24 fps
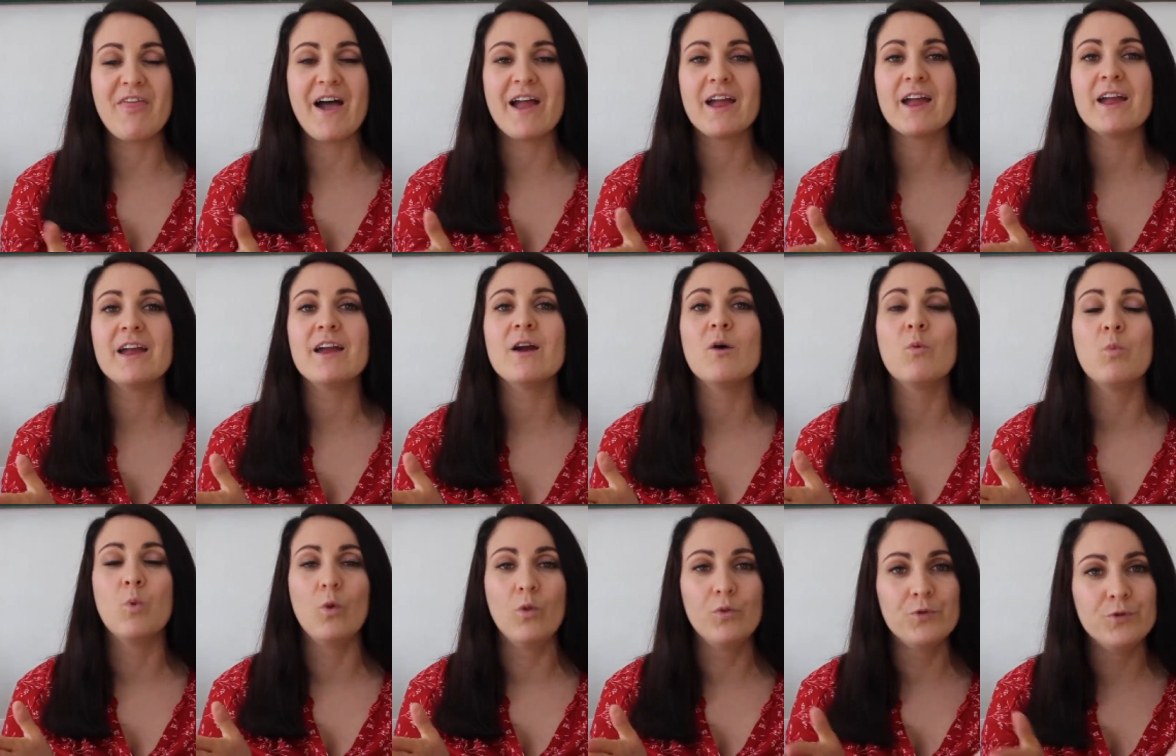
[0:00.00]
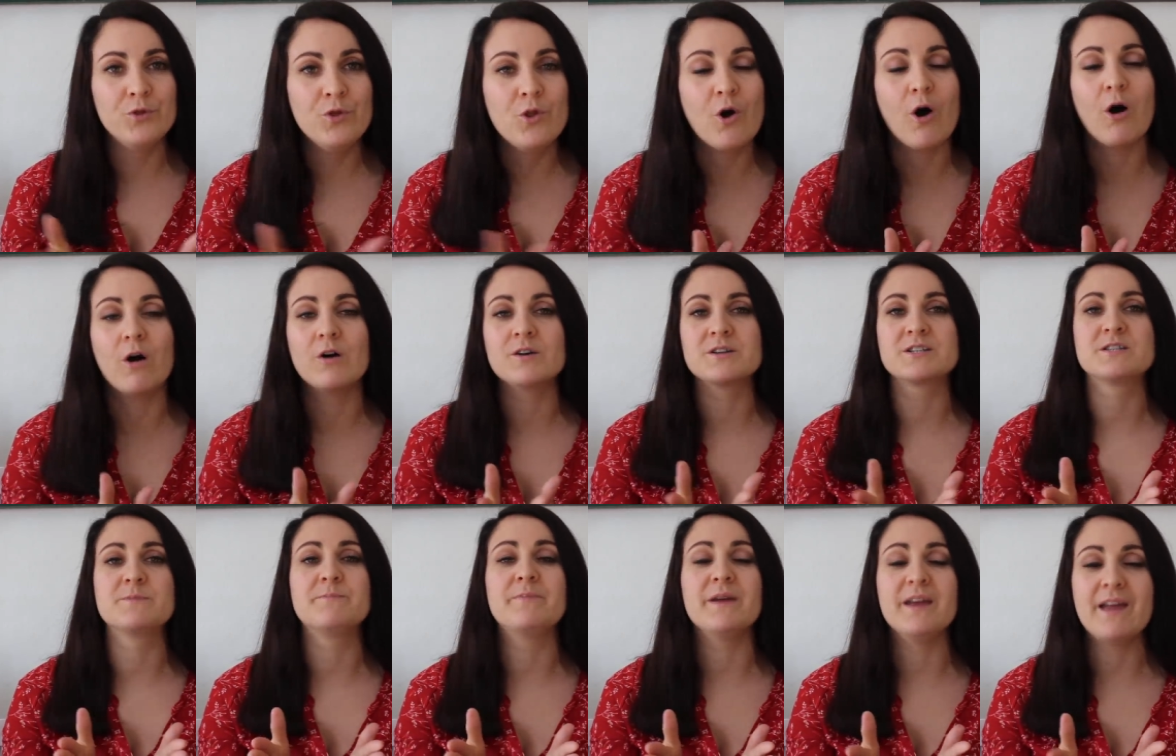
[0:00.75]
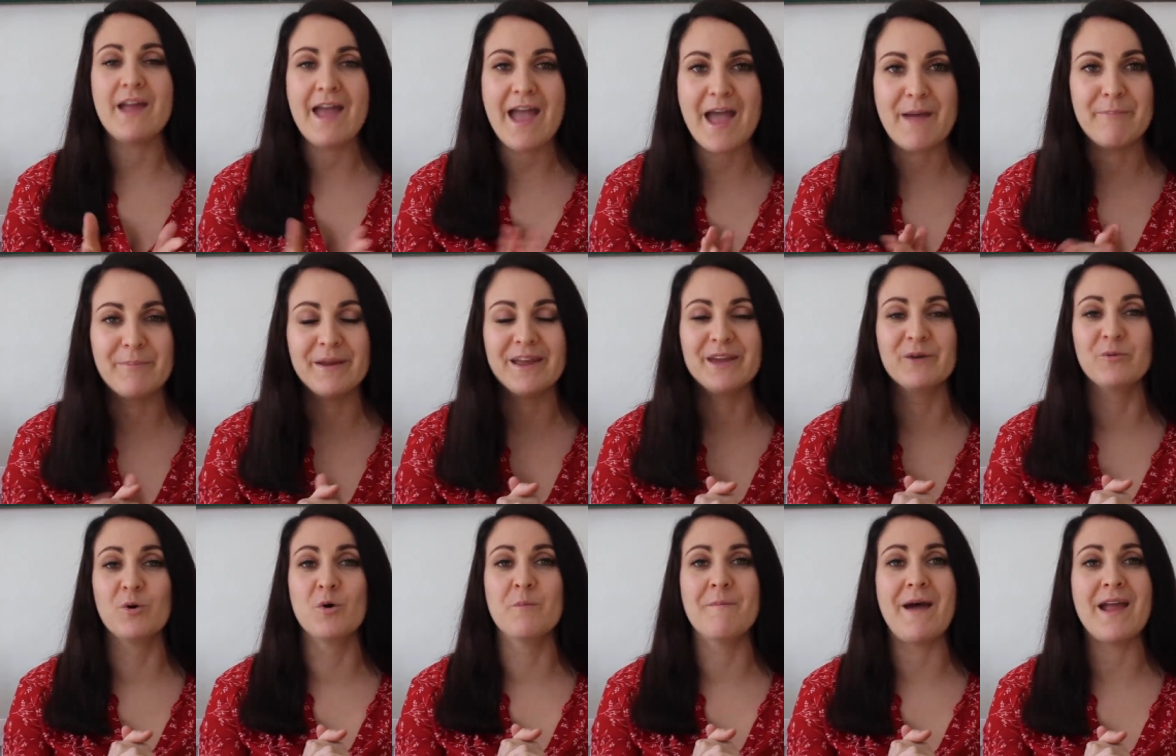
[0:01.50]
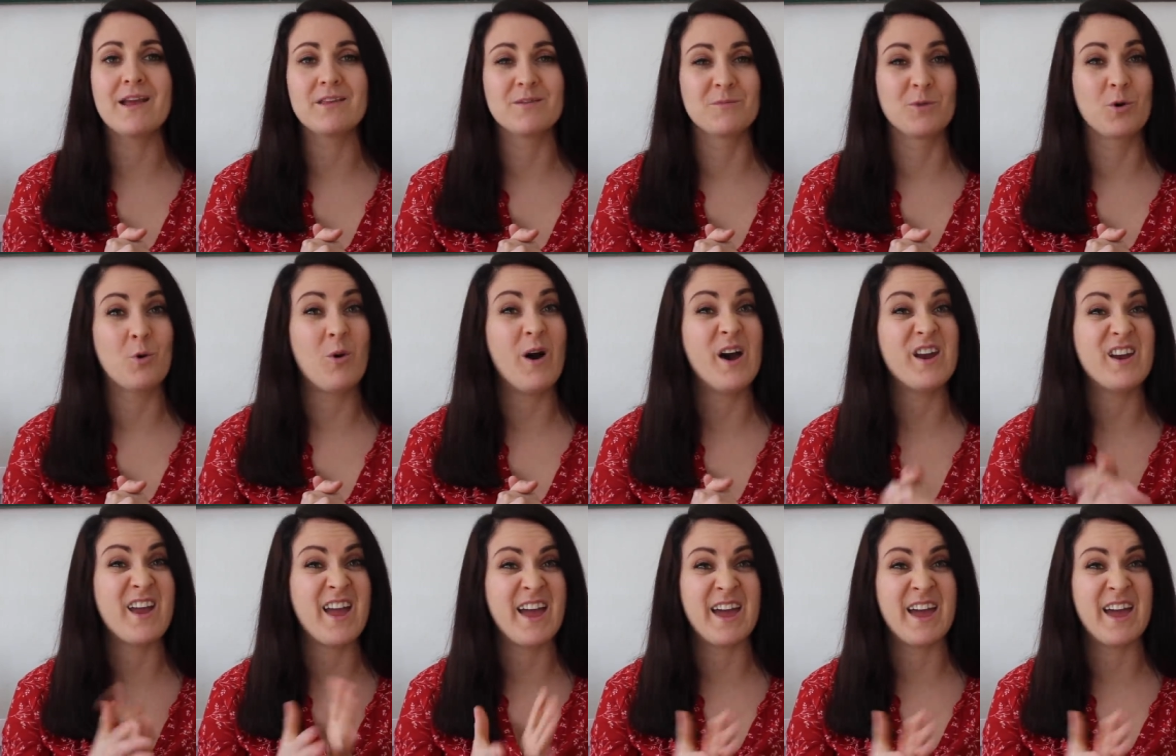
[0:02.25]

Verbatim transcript: They will not be happy. It will make them quite